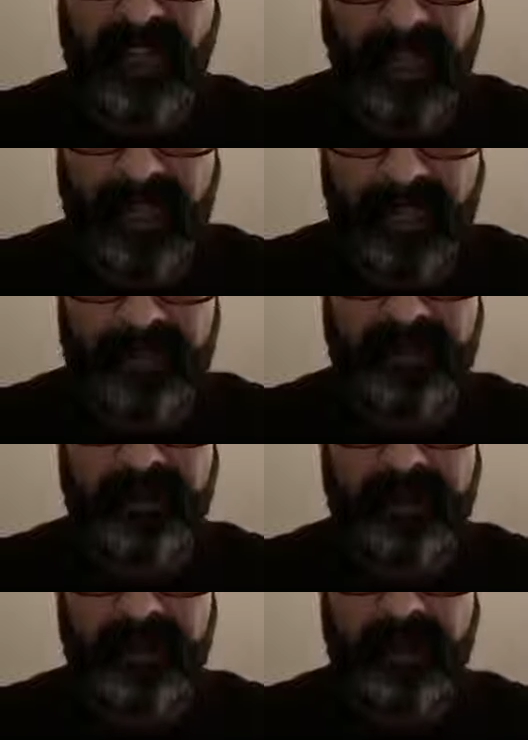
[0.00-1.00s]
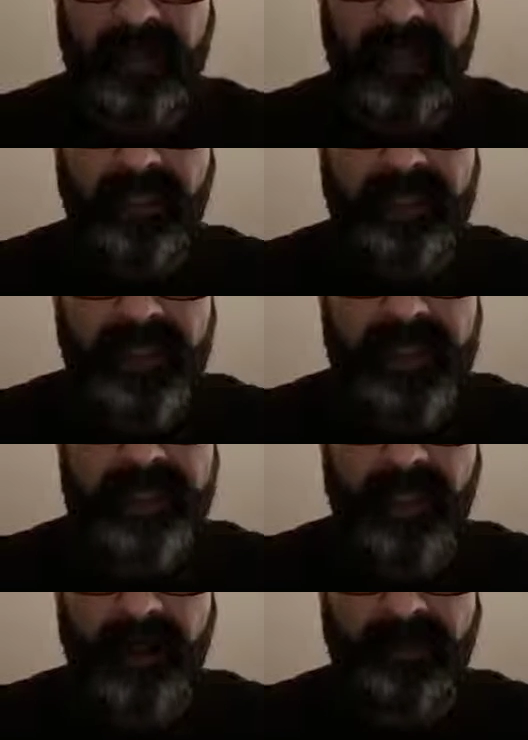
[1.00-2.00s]
cleared. And
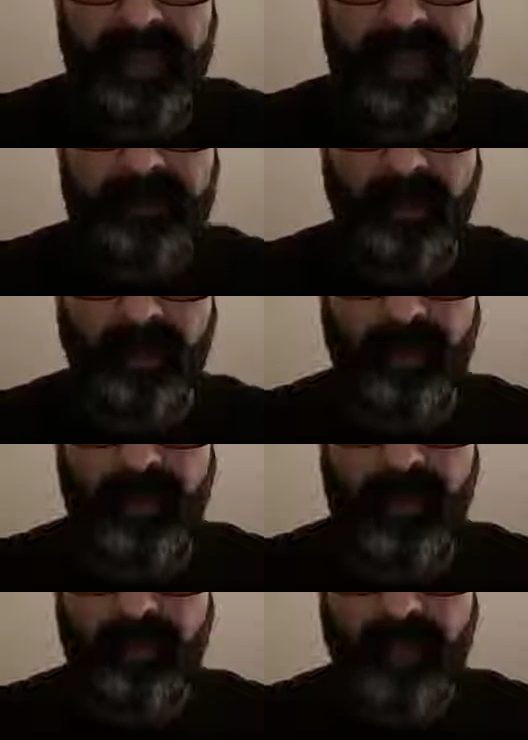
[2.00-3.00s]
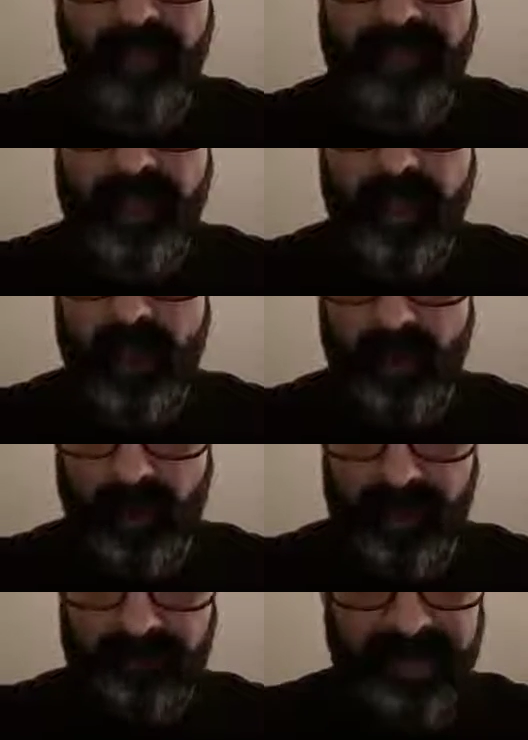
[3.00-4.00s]
these are people, right,
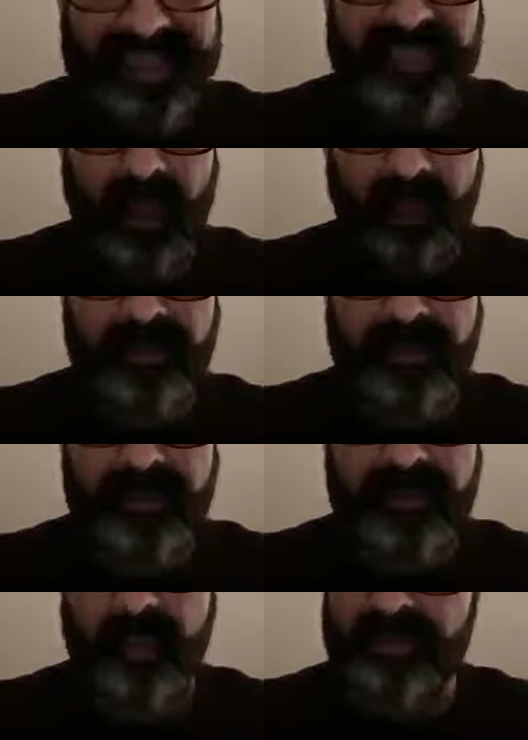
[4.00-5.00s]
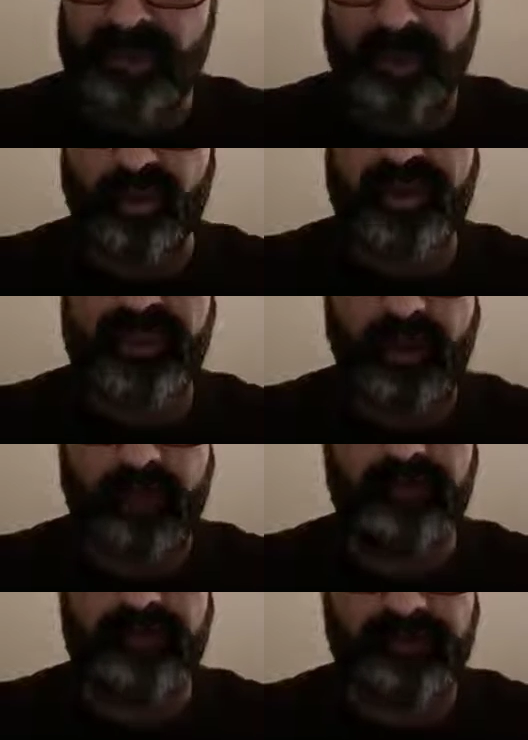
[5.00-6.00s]
who are police officers. I'm sure there's a
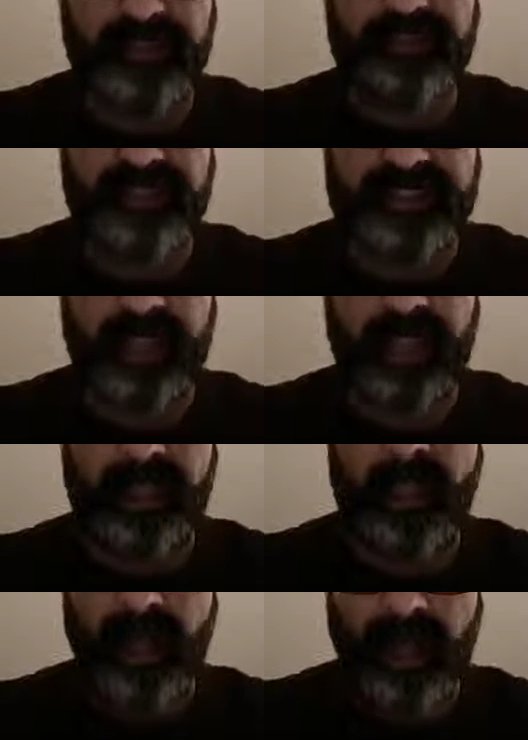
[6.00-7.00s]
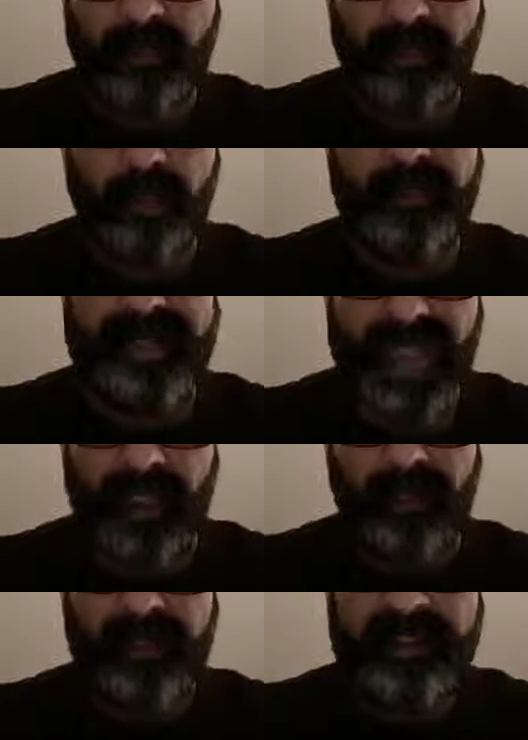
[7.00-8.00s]
conflict of interest here. I will be
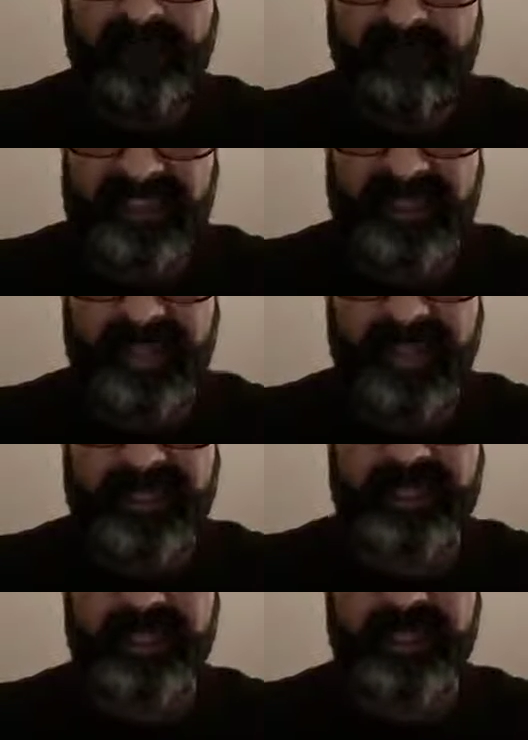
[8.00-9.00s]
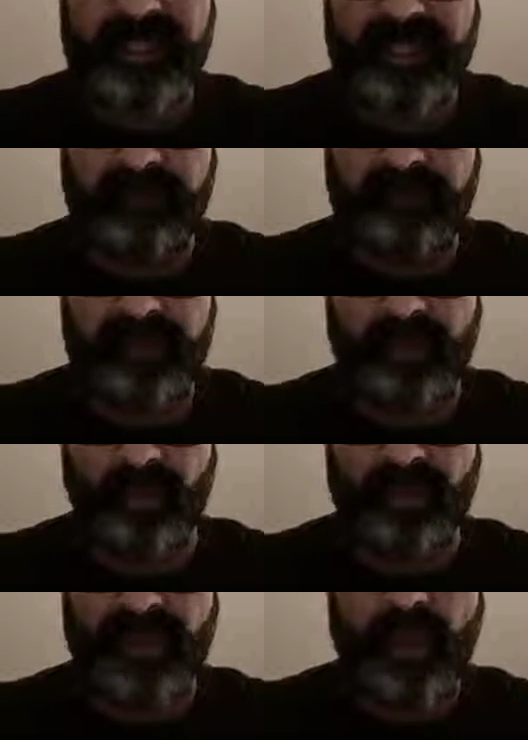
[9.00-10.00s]
now investigating these
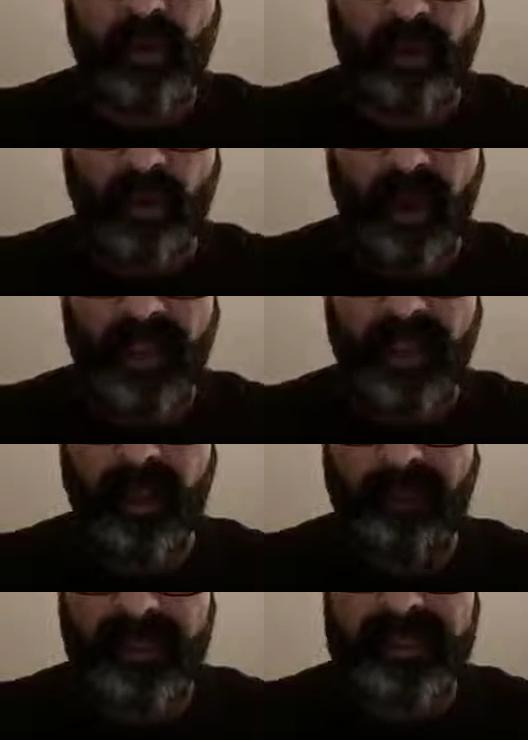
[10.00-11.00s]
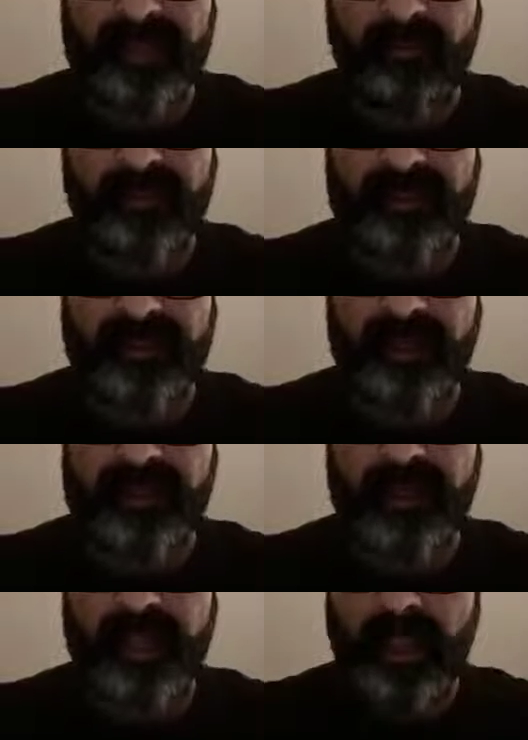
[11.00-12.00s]
individuals. Why are police
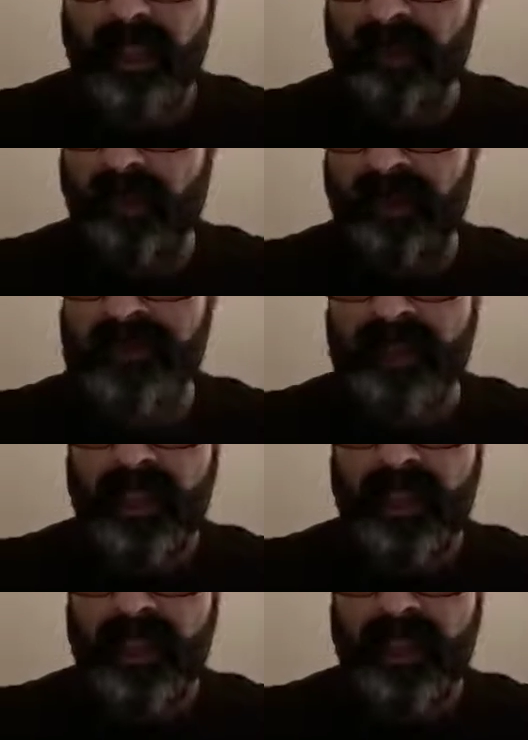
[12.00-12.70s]
officers, right,